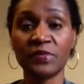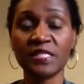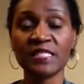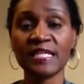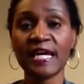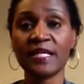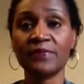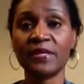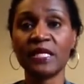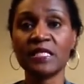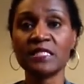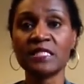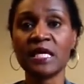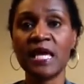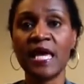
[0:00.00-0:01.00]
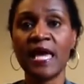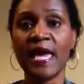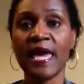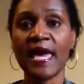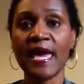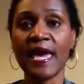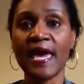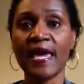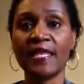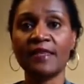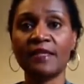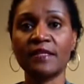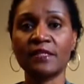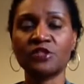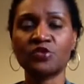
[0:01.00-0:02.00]
database,
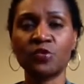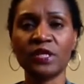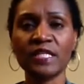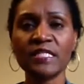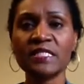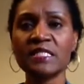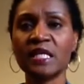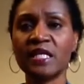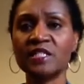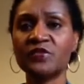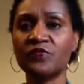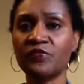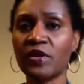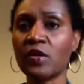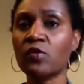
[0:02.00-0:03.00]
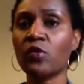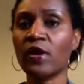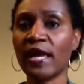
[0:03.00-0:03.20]
and 26 federal